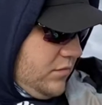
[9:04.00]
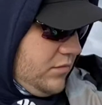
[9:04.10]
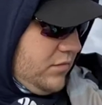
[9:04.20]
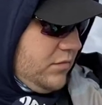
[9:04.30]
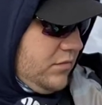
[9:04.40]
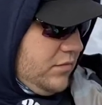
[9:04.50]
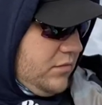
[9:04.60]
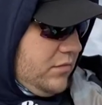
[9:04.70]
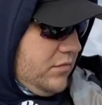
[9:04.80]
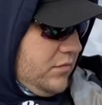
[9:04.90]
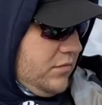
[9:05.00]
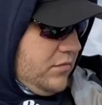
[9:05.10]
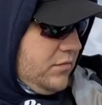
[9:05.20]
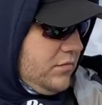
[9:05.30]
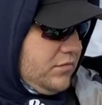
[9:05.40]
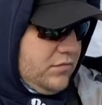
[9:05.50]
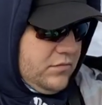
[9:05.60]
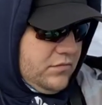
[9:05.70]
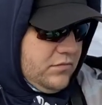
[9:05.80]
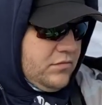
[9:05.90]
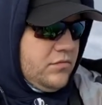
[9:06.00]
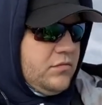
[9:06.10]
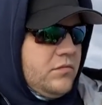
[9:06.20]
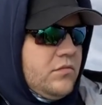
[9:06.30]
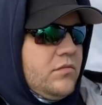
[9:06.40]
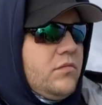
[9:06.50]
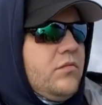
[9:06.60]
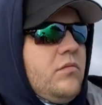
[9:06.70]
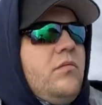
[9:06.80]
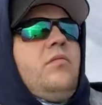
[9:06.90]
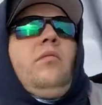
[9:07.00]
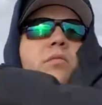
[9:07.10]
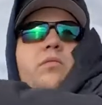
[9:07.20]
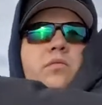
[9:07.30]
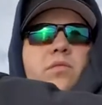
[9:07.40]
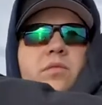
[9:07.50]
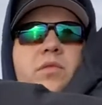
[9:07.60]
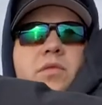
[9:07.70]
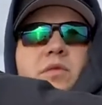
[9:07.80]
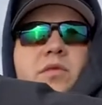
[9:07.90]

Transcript: (no one is talking)